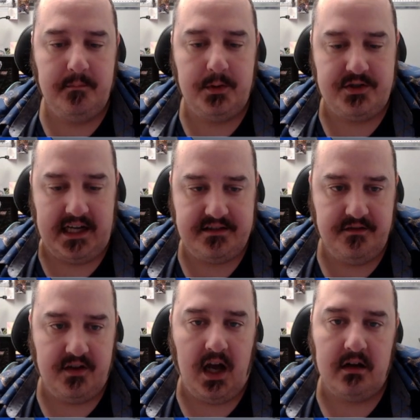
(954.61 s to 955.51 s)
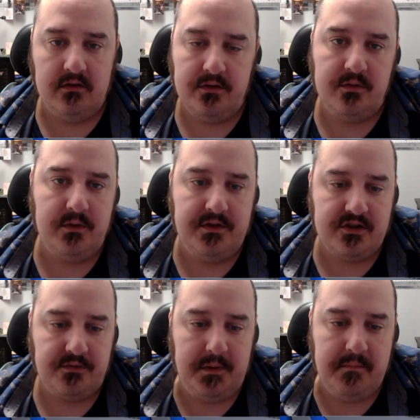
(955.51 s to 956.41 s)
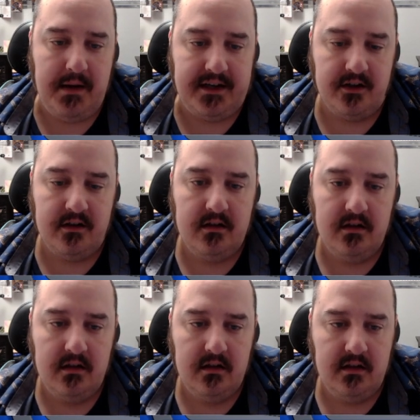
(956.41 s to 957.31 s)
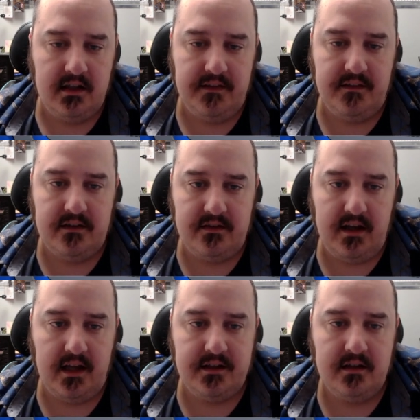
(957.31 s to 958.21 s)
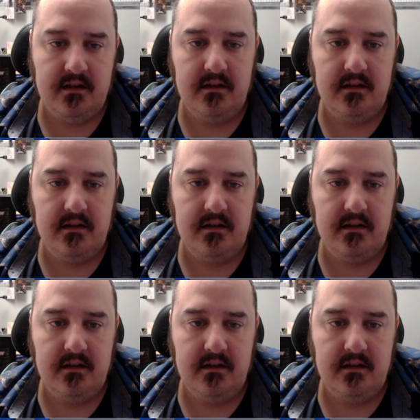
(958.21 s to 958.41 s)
Protective Goggles would just be better in this deck.